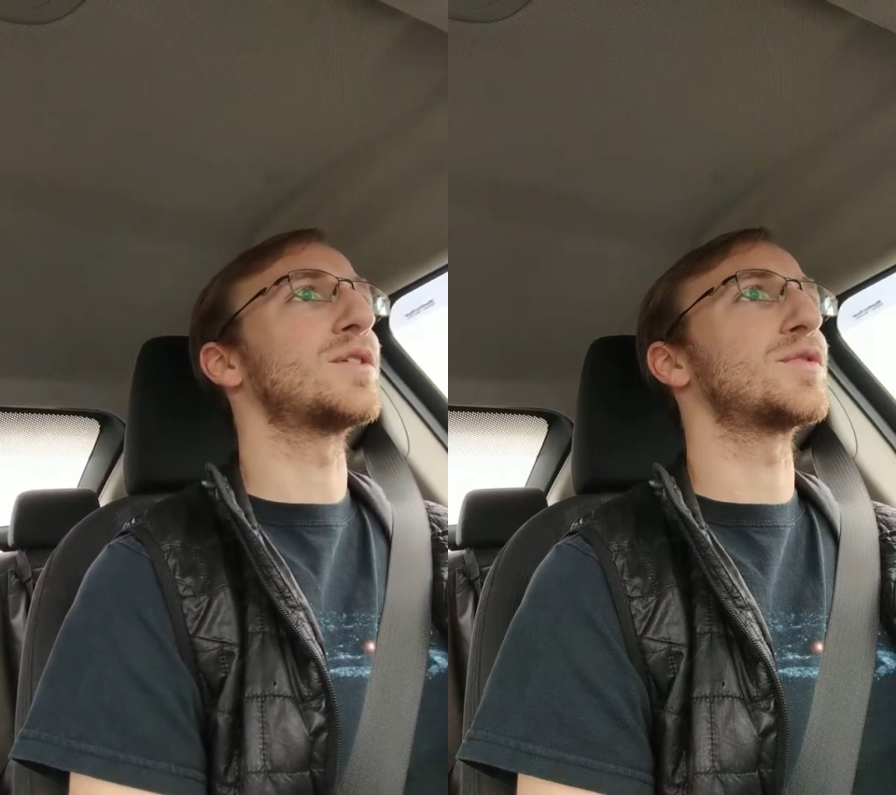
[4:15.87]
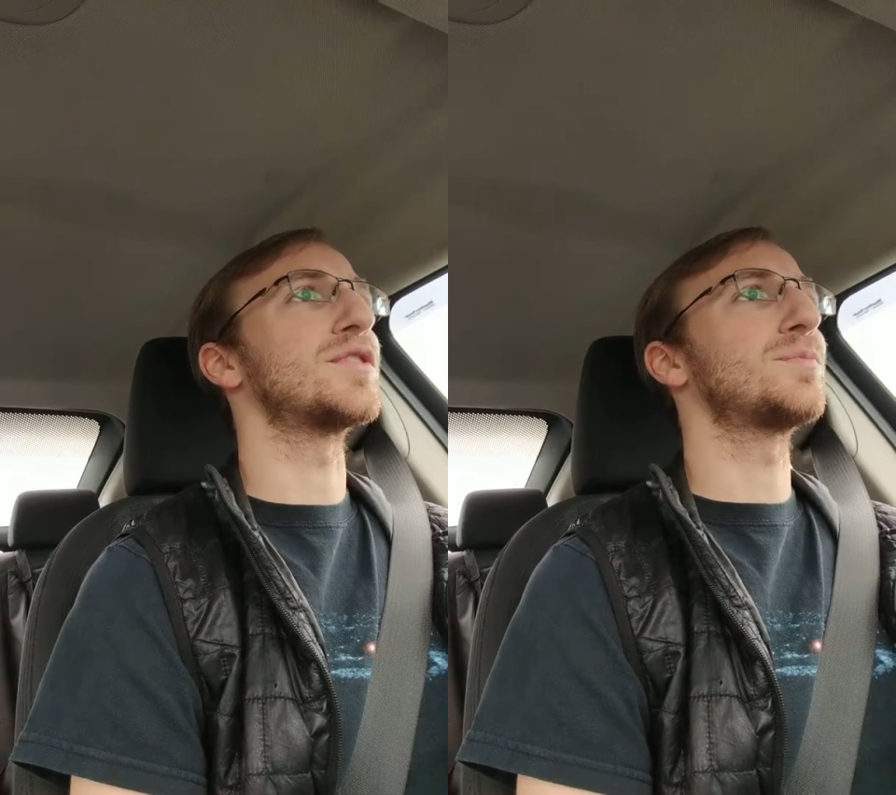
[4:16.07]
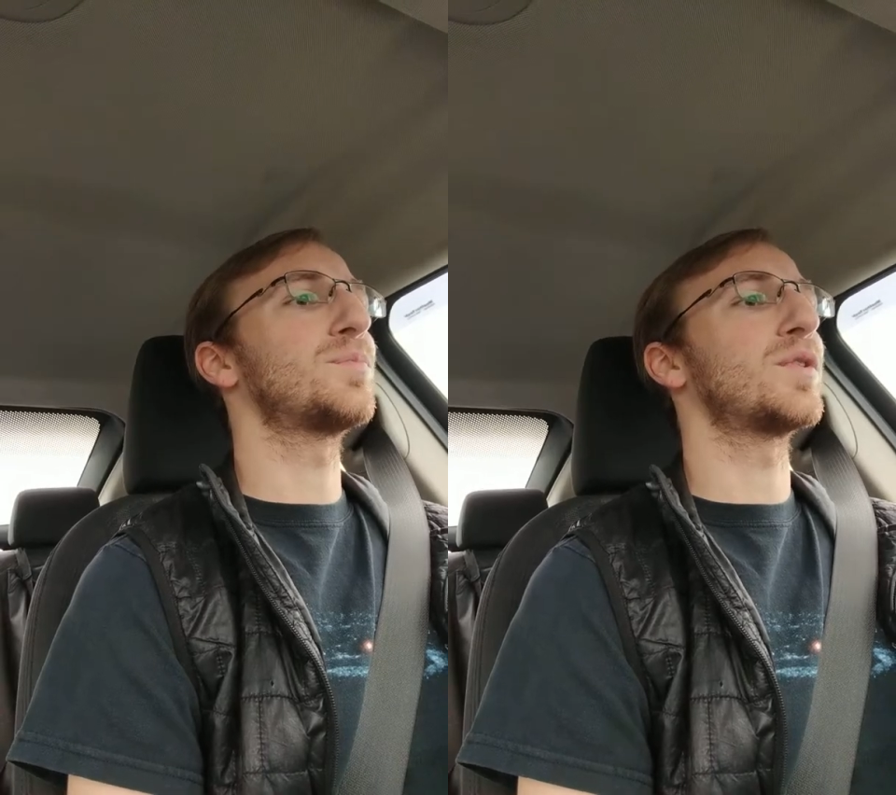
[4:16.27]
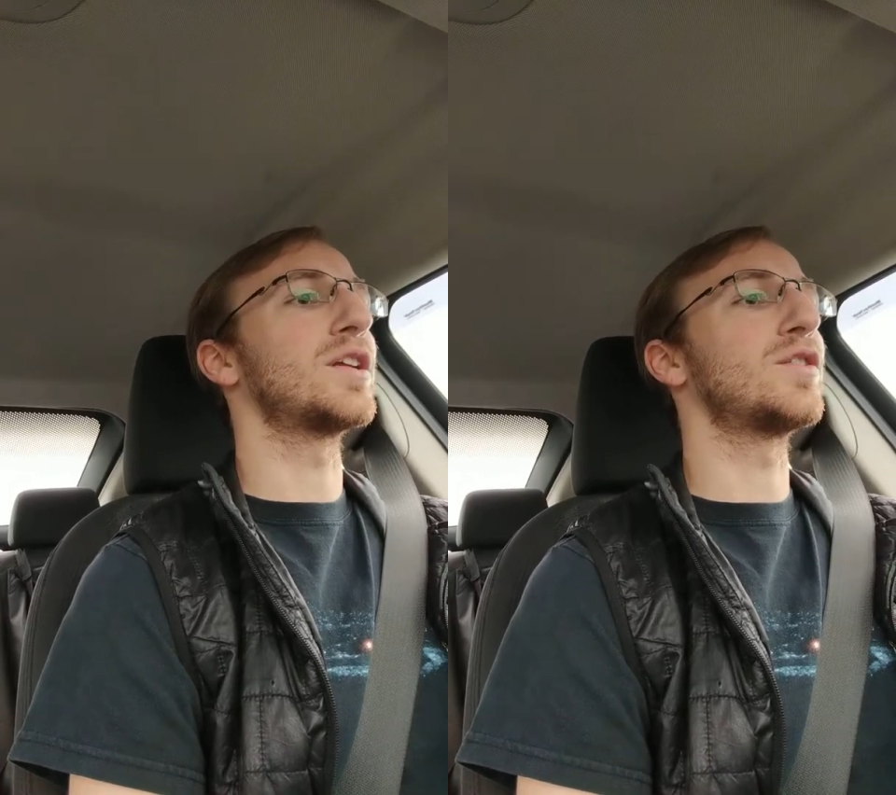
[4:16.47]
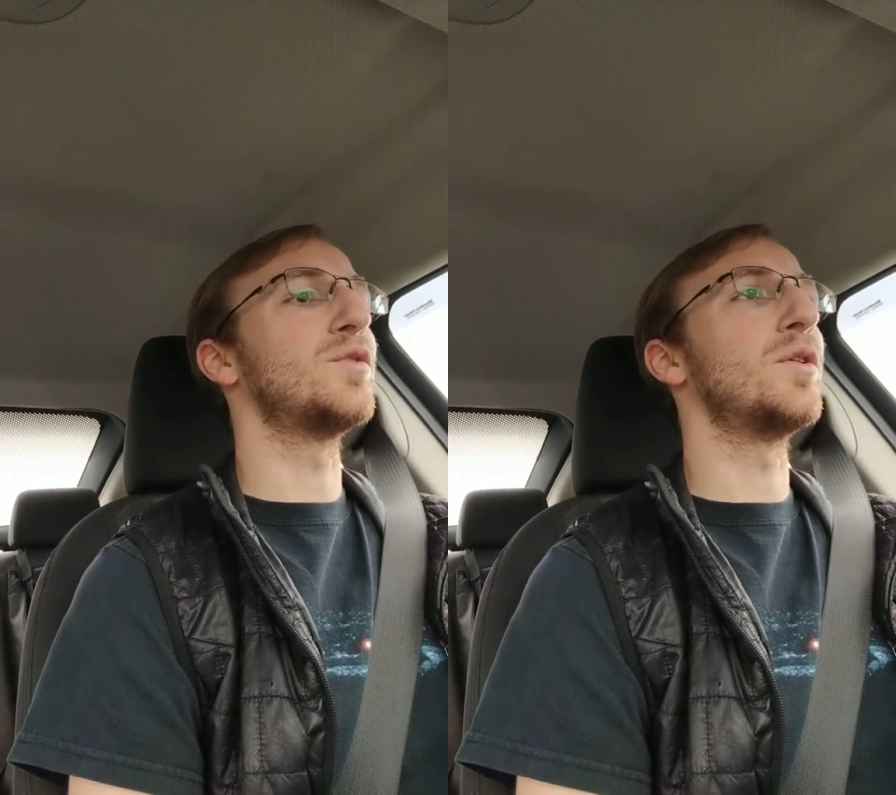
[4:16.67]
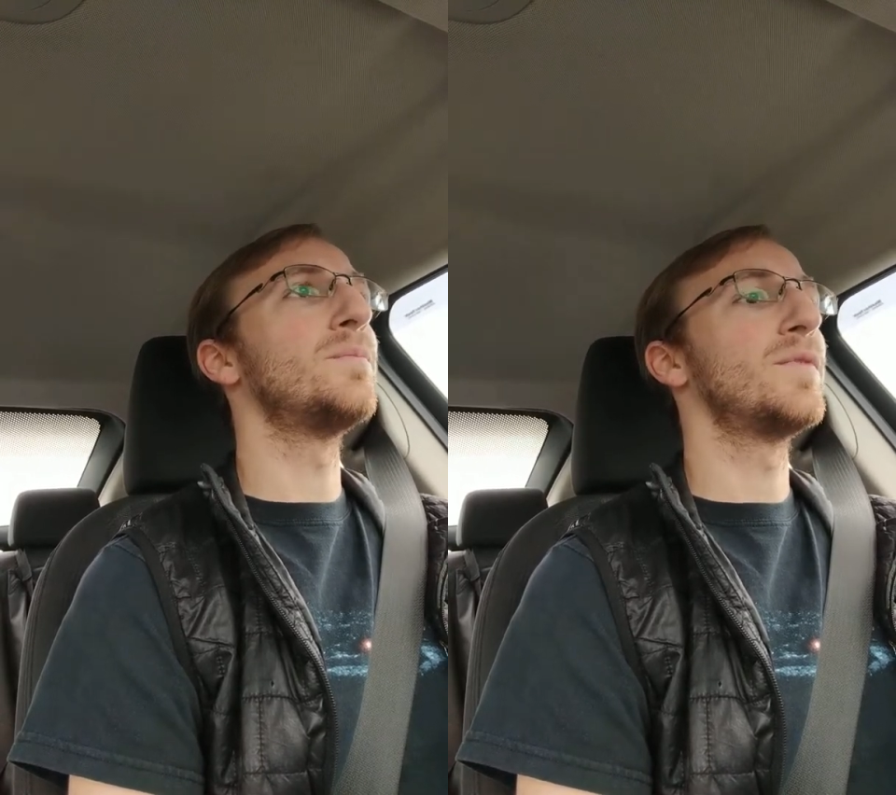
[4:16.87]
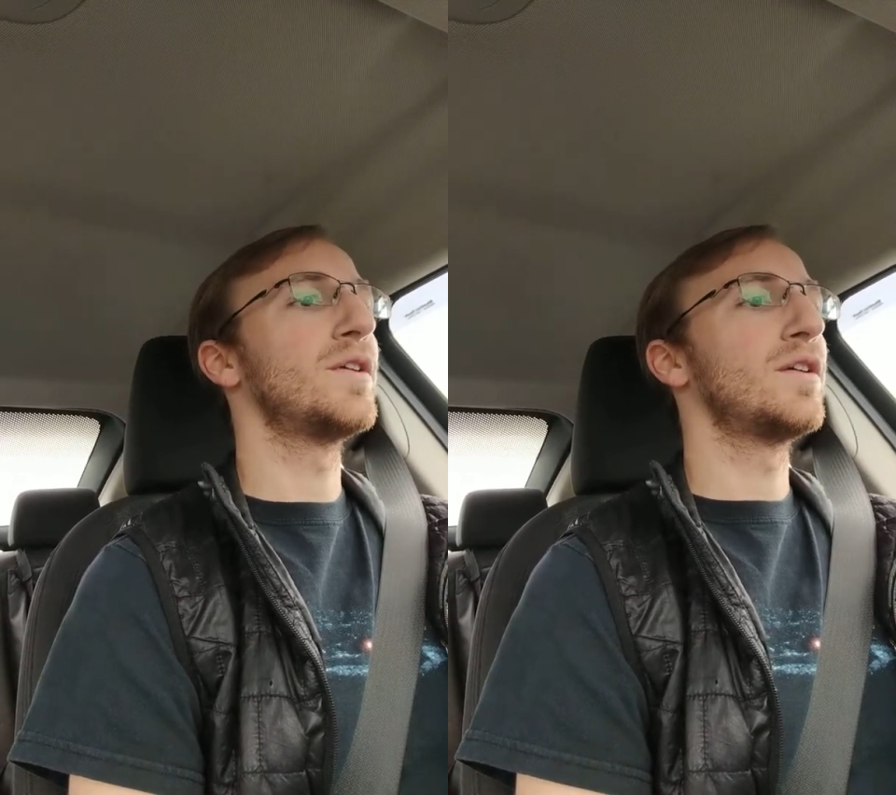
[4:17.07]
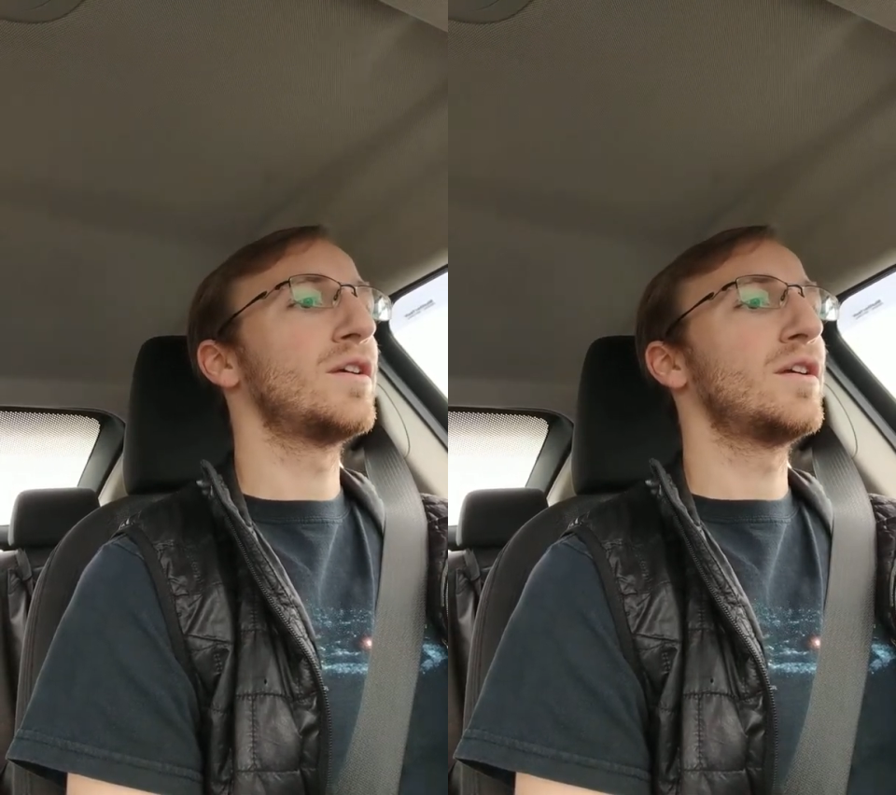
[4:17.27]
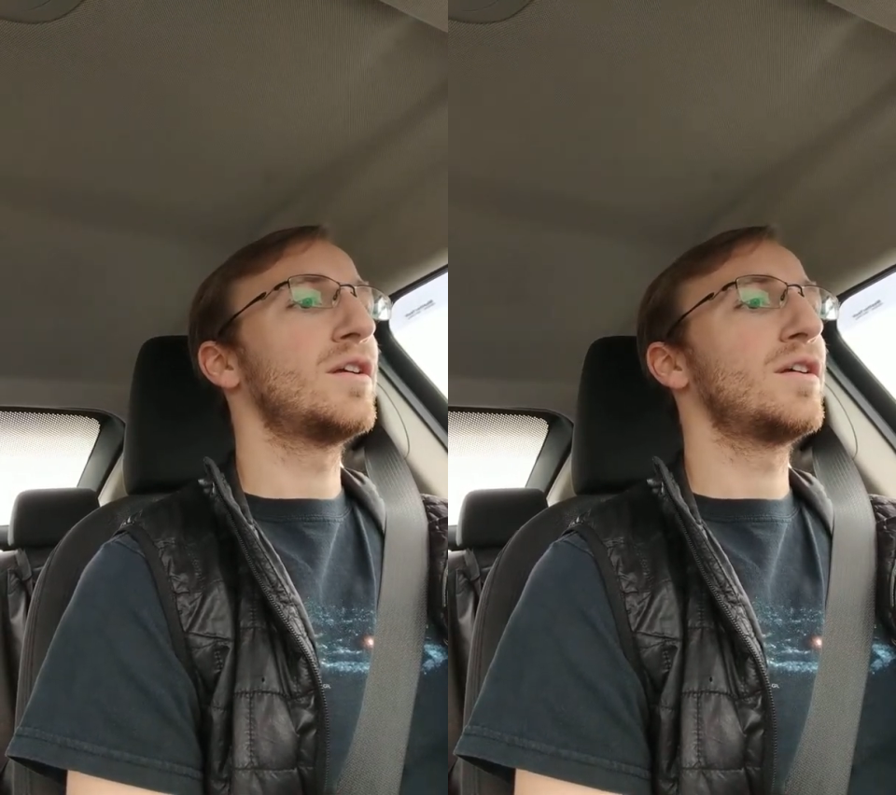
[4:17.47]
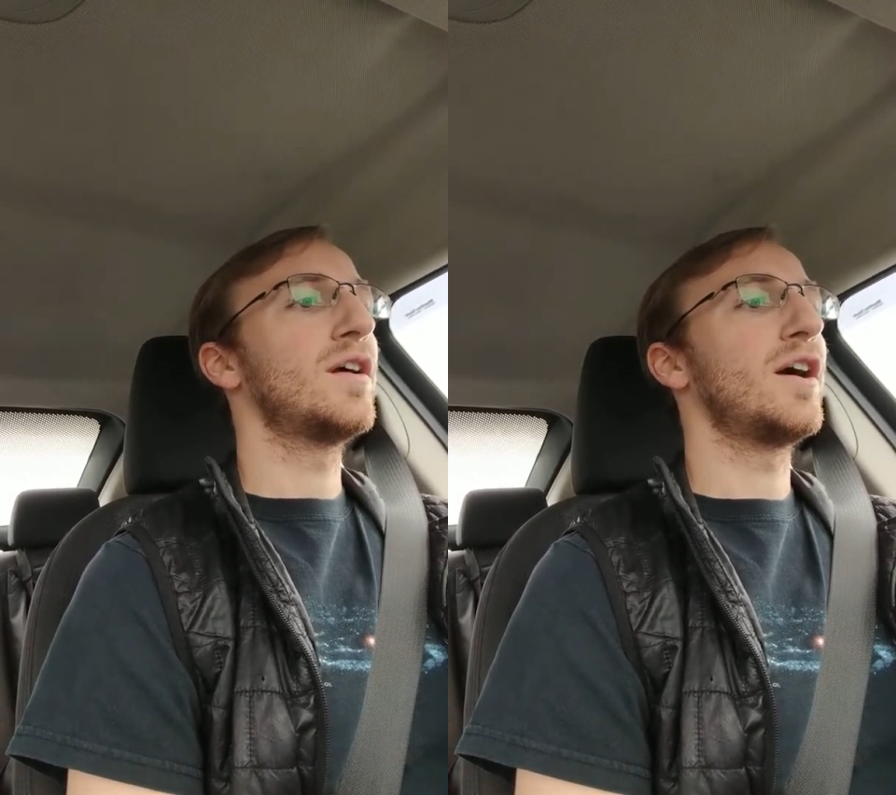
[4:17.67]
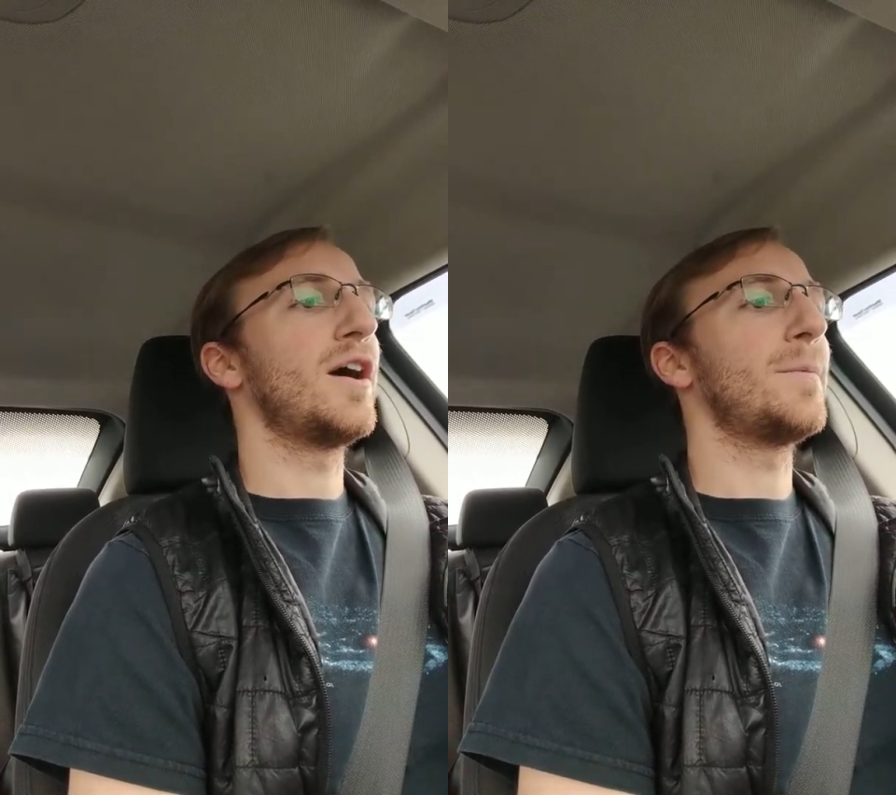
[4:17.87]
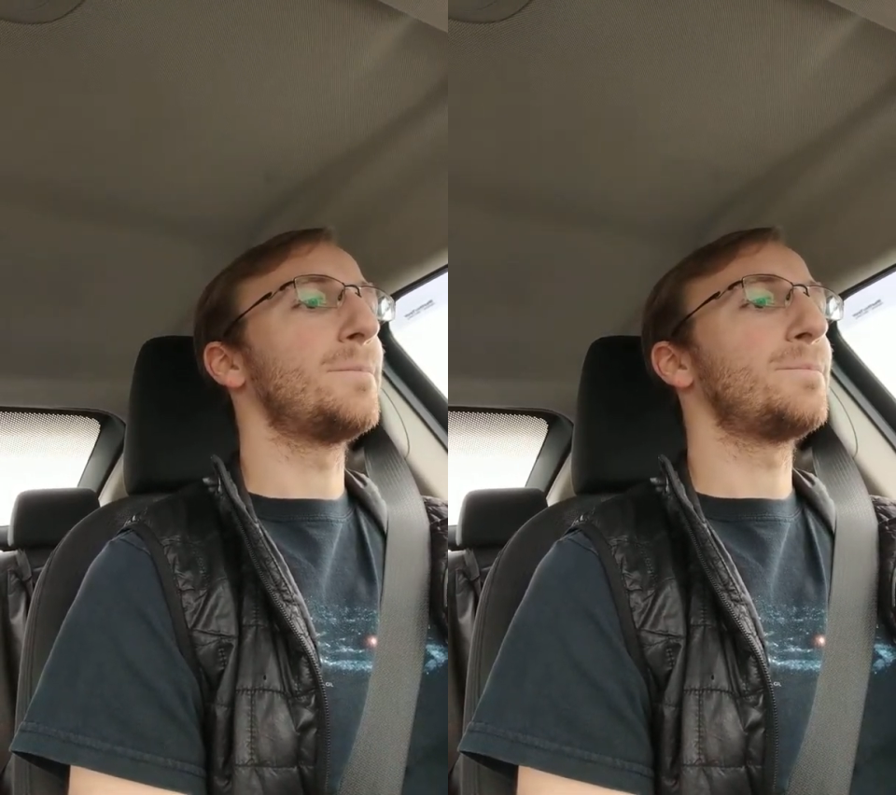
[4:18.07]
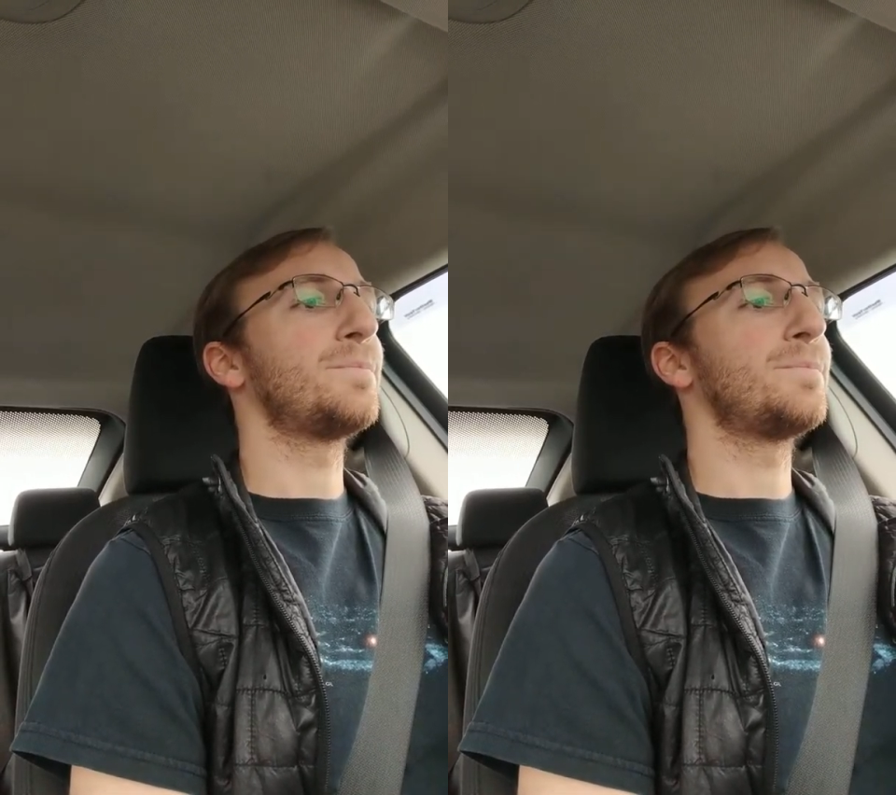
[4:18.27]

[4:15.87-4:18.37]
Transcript: which was pretty cool. Let